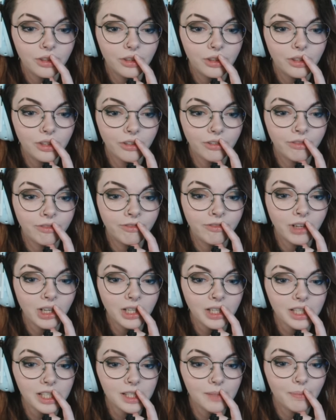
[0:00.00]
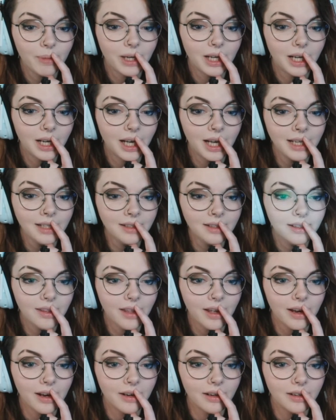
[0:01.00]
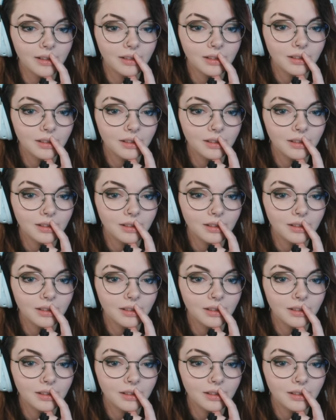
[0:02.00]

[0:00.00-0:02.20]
The fuck is behind there?